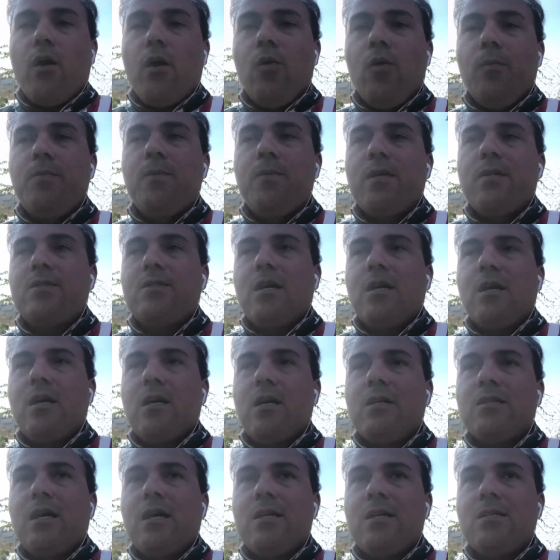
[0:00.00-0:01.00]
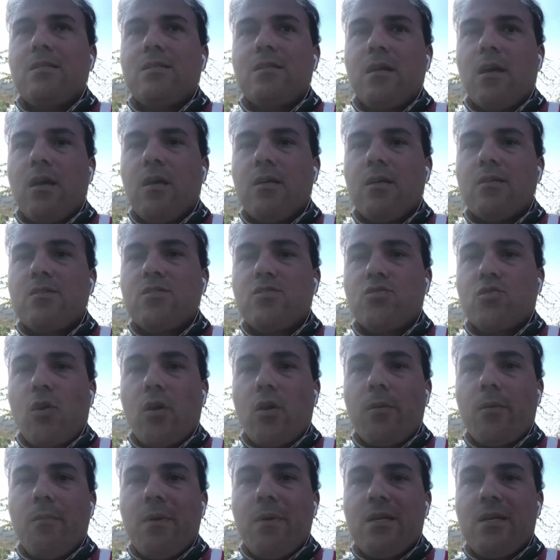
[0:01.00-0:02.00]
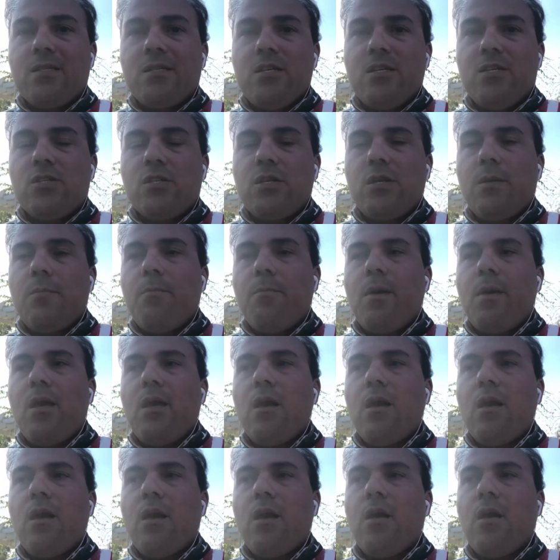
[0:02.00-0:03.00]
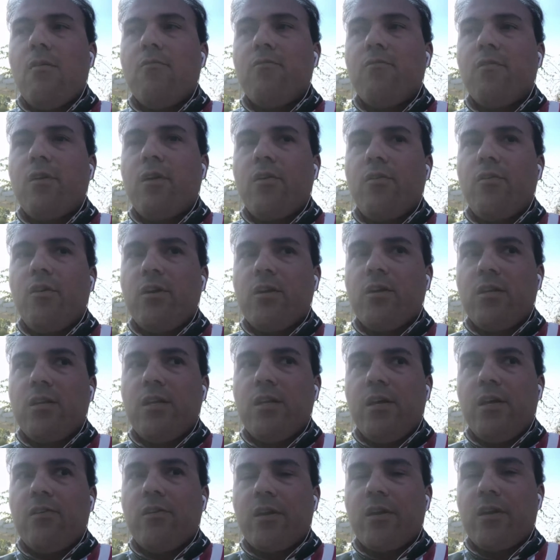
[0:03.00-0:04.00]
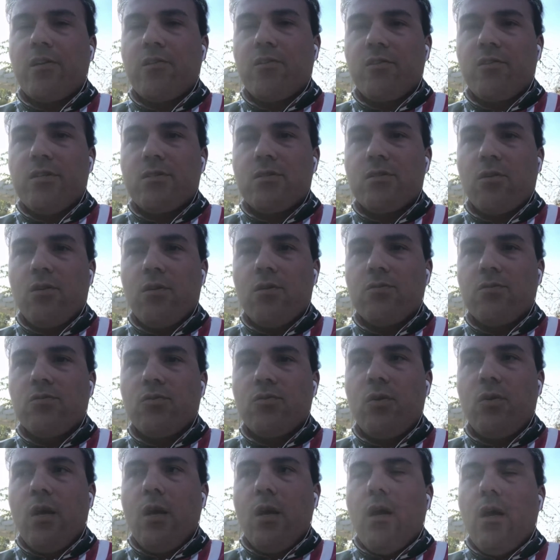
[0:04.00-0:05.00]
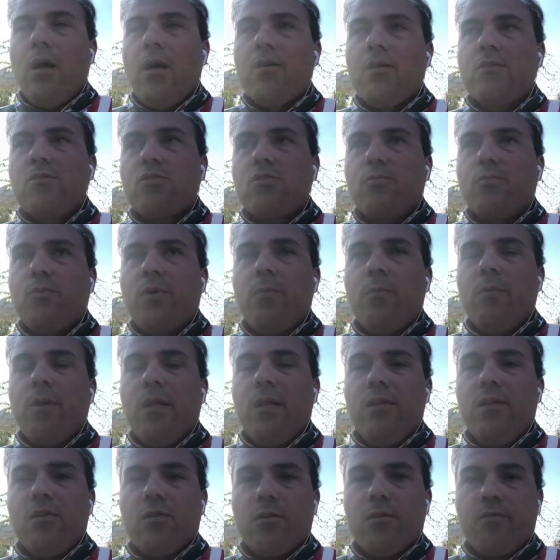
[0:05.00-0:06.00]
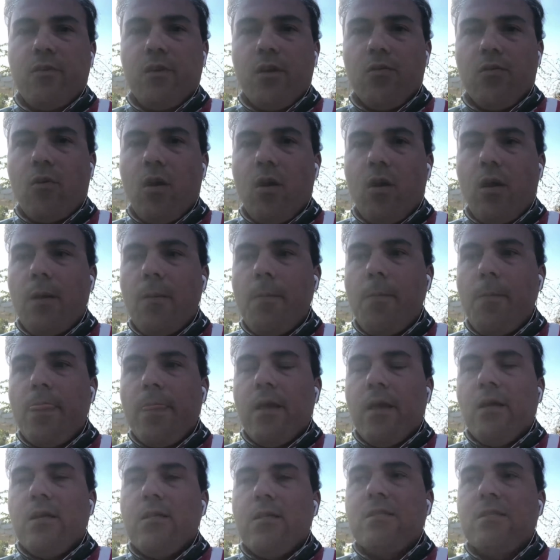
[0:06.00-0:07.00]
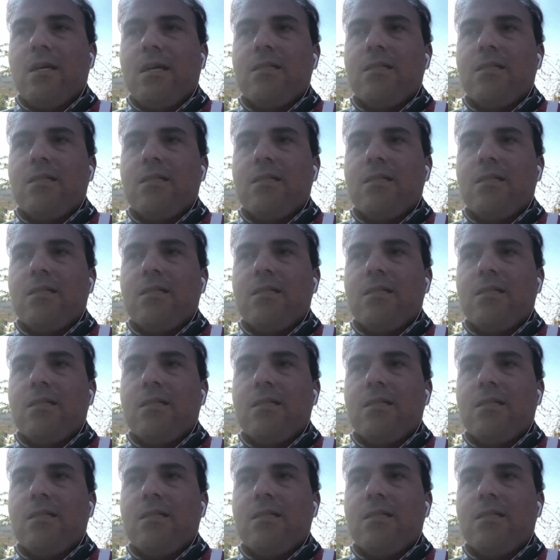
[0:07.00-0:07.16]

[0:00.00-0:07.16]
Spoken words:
I hope that that strong message can be very clear and crystal to the Supreme Leader of Iran